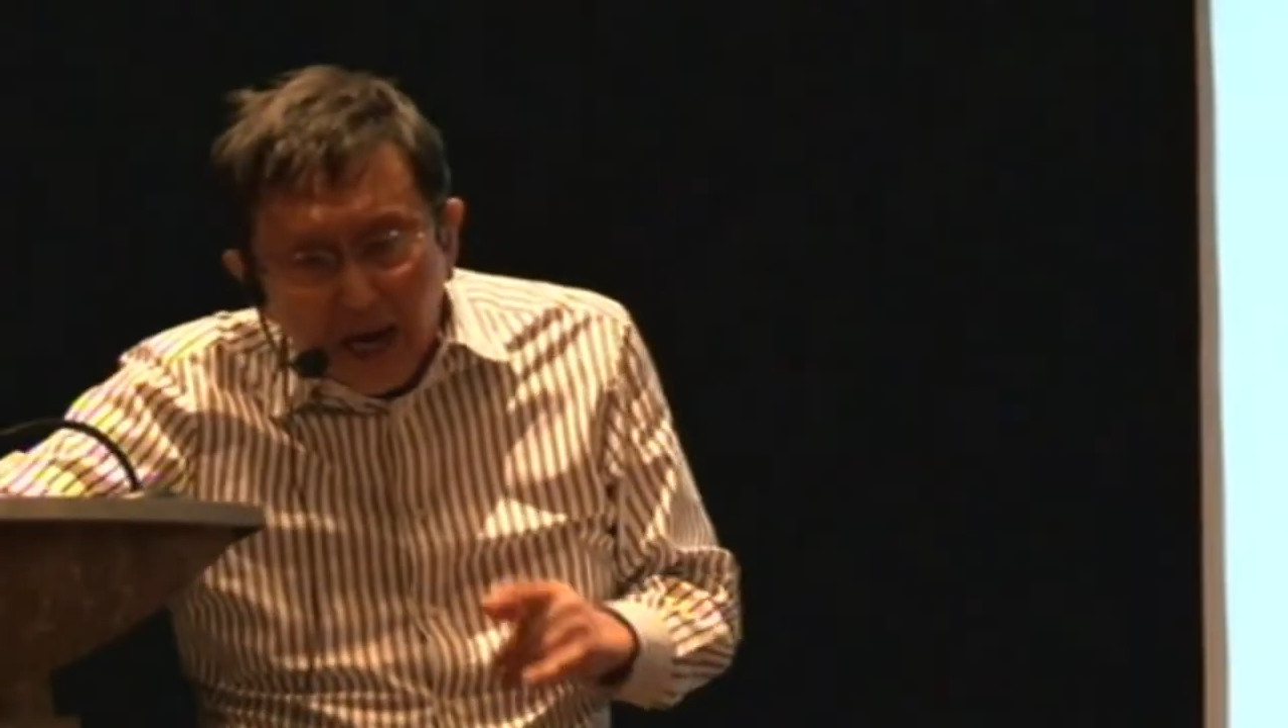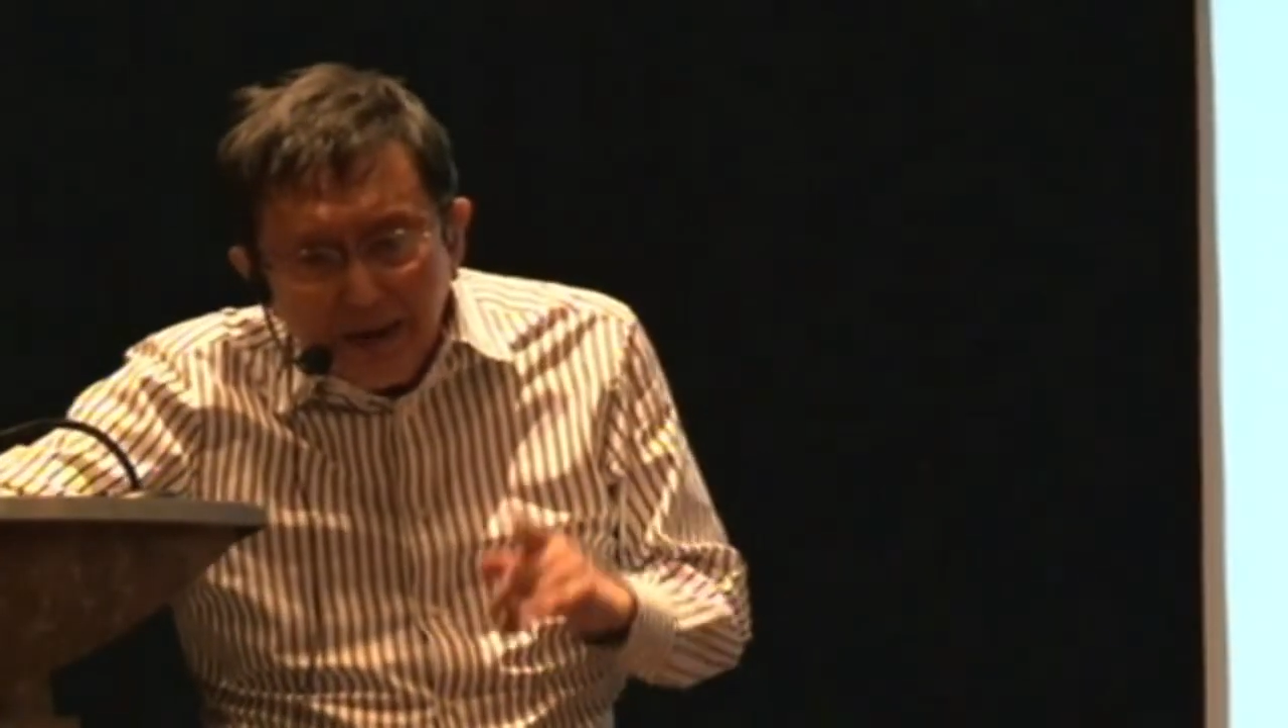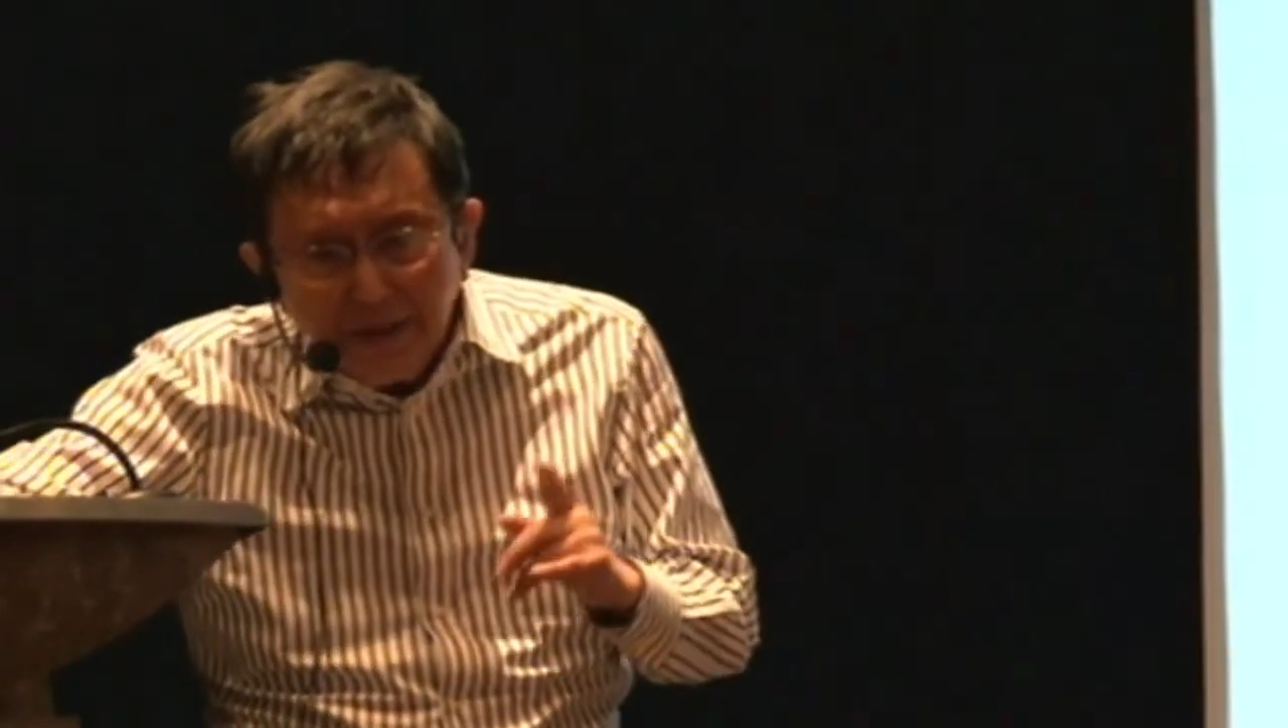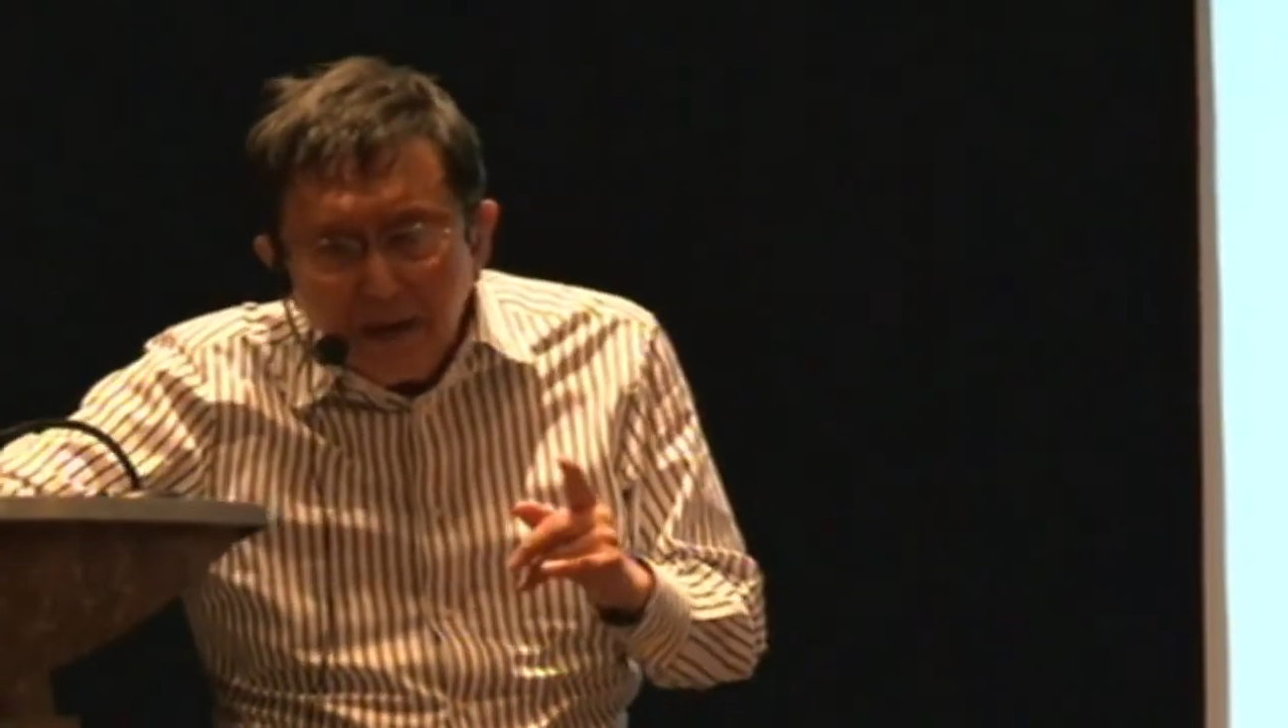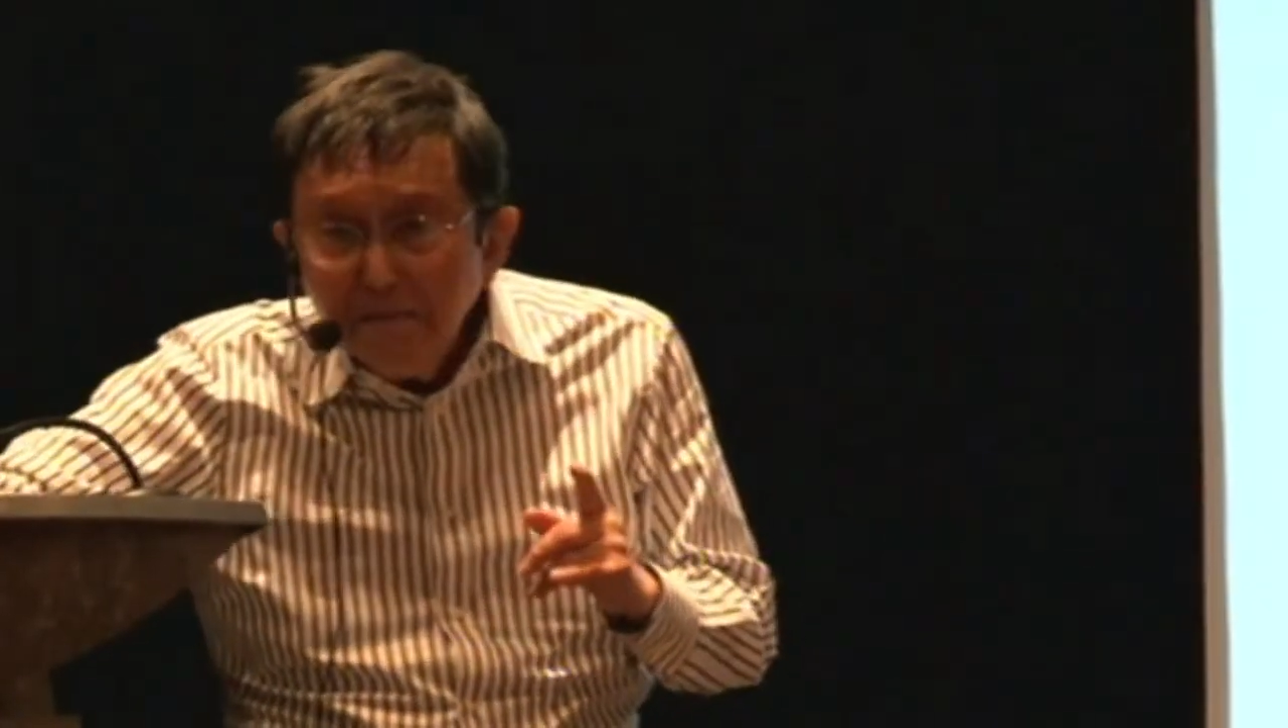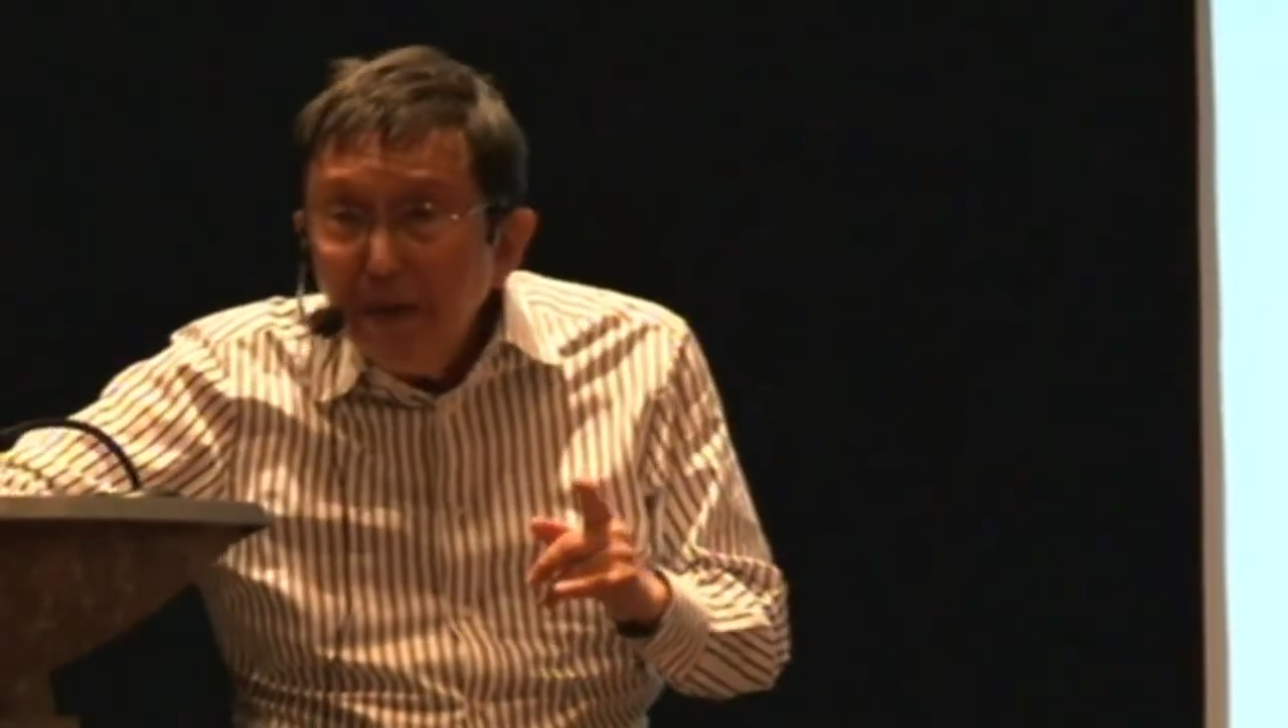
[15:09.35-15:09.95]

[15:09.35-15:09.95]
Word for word: I thought